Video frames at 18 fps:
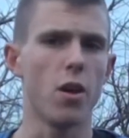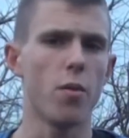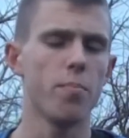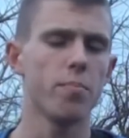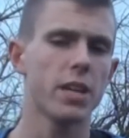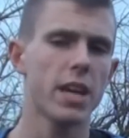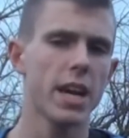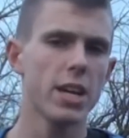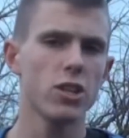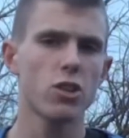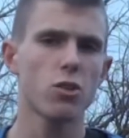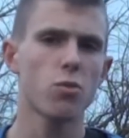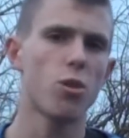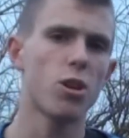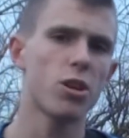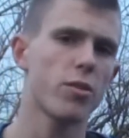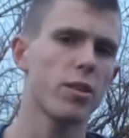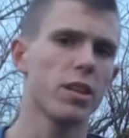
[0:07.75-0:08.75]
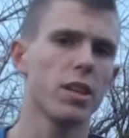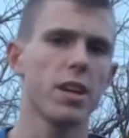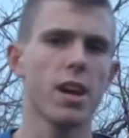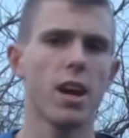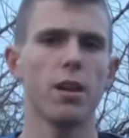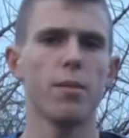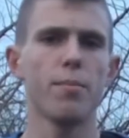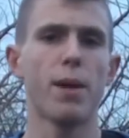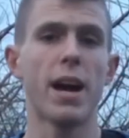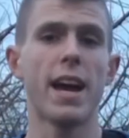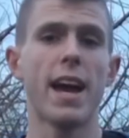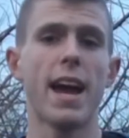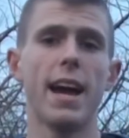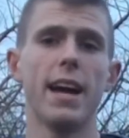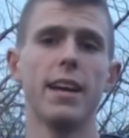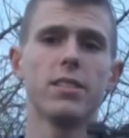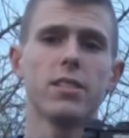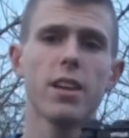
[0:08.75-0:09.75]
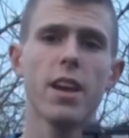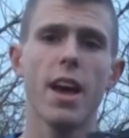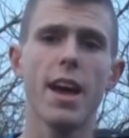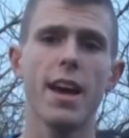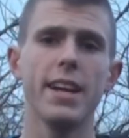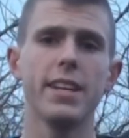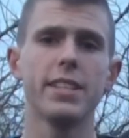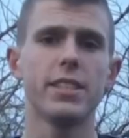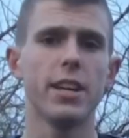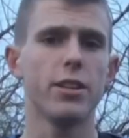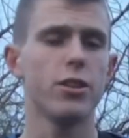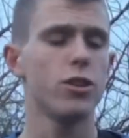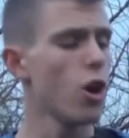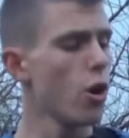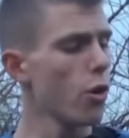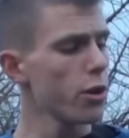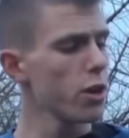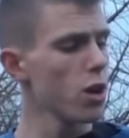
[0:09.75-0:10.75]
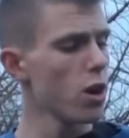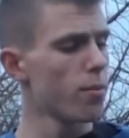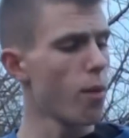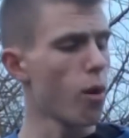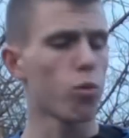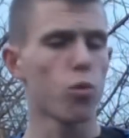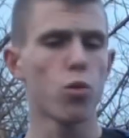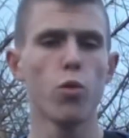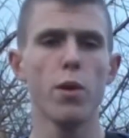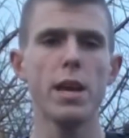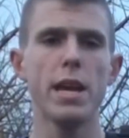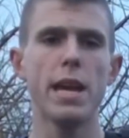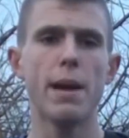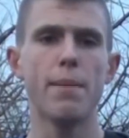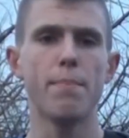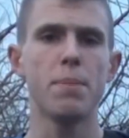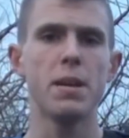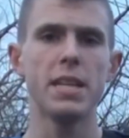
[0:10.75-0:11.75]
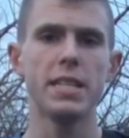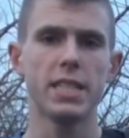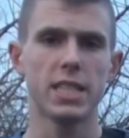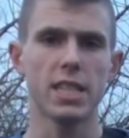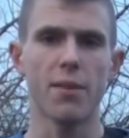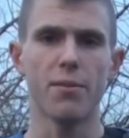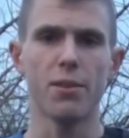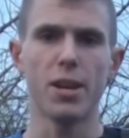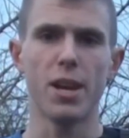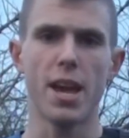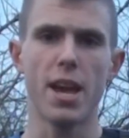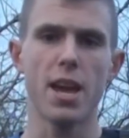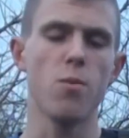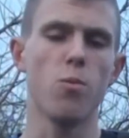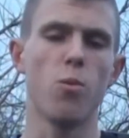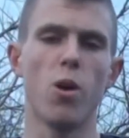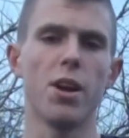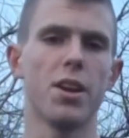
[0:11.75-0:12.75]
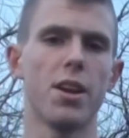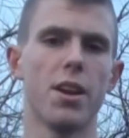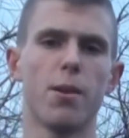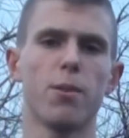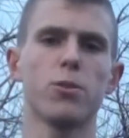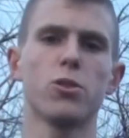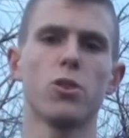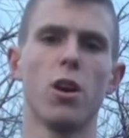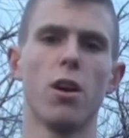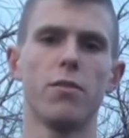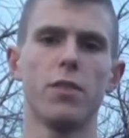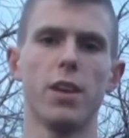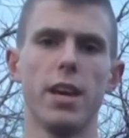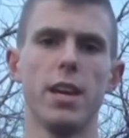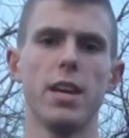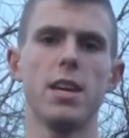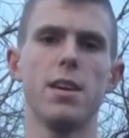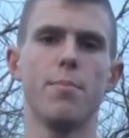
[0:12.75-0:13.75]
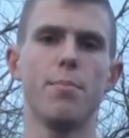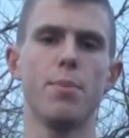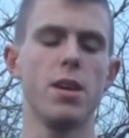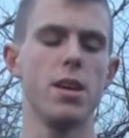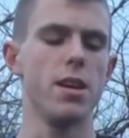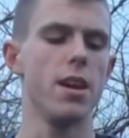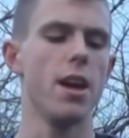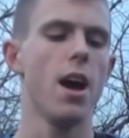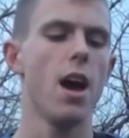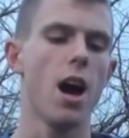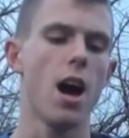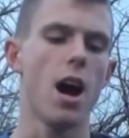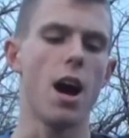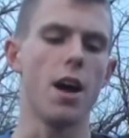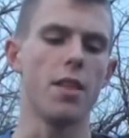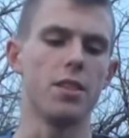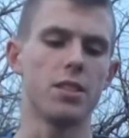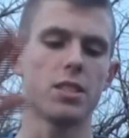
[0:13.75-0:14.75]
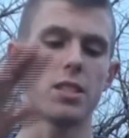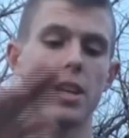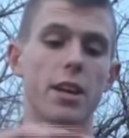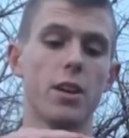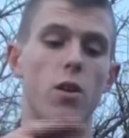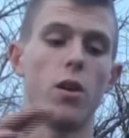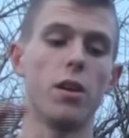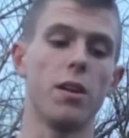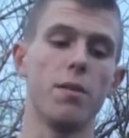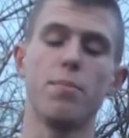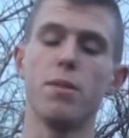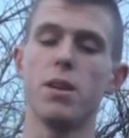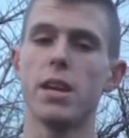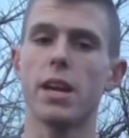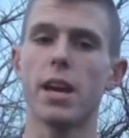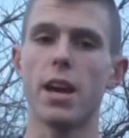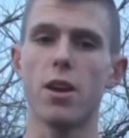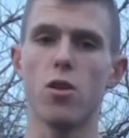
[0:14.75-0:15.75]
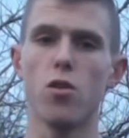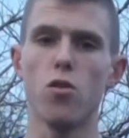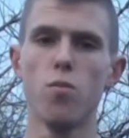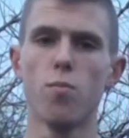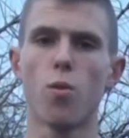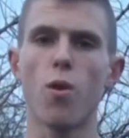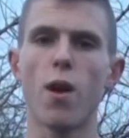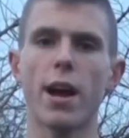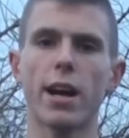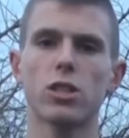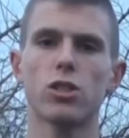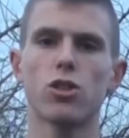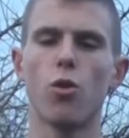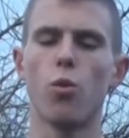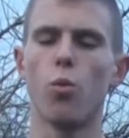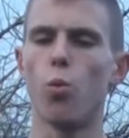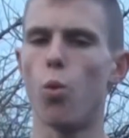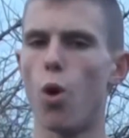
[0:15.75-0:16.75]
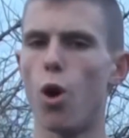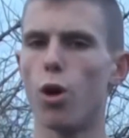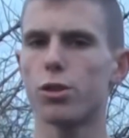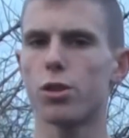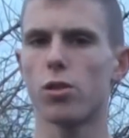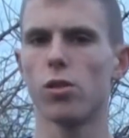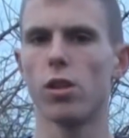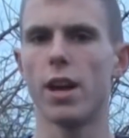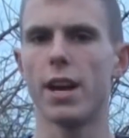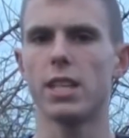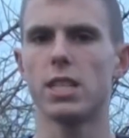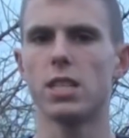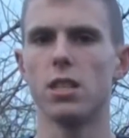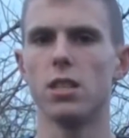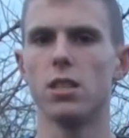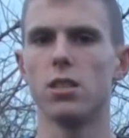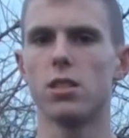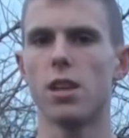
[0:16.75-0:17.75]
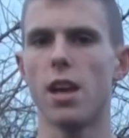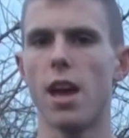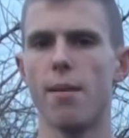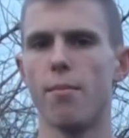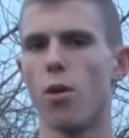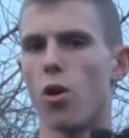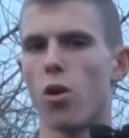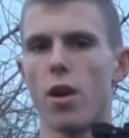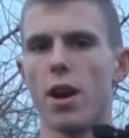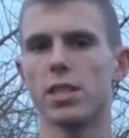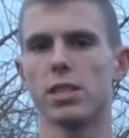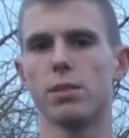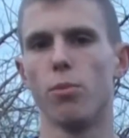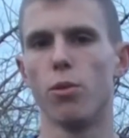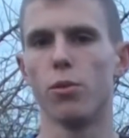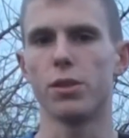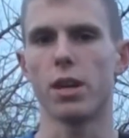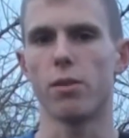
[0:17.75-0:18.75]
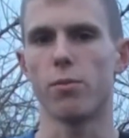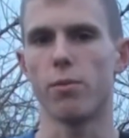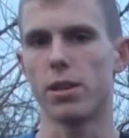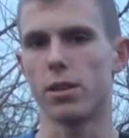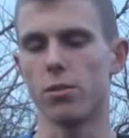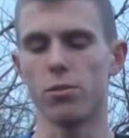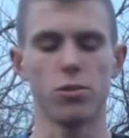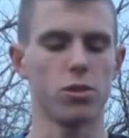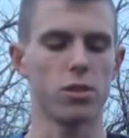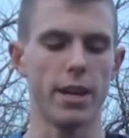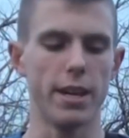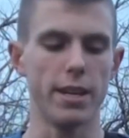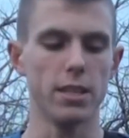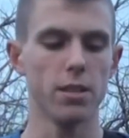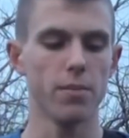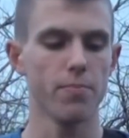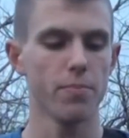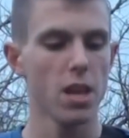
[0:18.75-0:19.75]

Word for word: In case you're wondering, the gun in my hands is a Tokyo Marui M P seven A one Airsoft A E P, uh, the sight on it being a Umarex Walther licensed M R S multi-reticle sight.